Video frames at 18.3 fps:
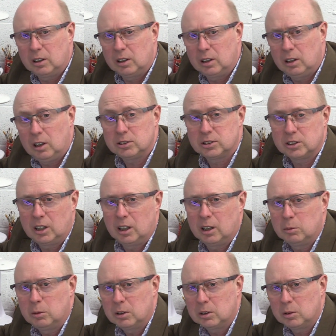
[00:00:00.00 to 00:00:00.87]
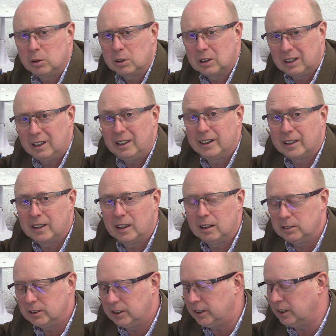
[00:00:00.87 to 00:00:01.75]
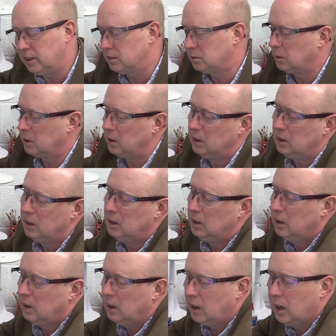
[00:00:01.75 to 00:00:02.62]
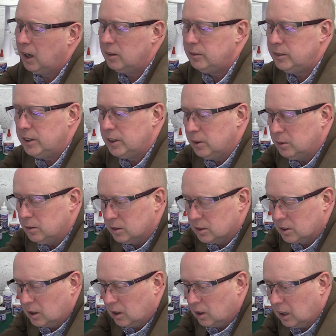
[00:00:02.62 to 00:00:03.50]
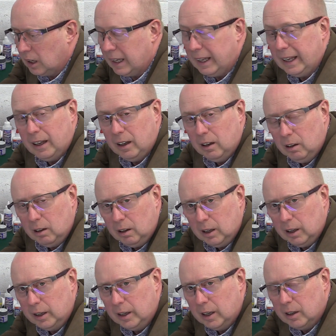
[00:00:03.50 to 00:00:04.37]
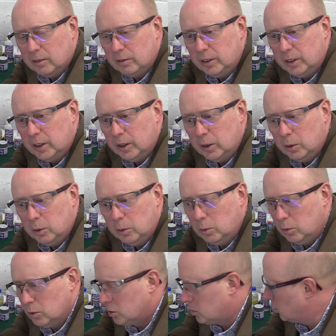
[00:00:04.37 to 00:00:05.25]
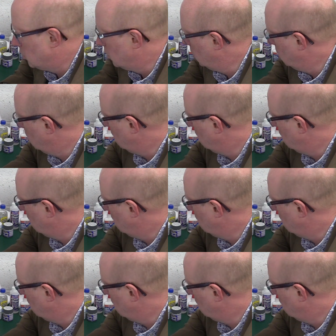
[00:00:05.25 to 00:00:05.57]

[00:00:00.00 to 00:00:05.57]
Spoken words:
gloss coat. What clear coat do you use? Well, I've used clear, and I've used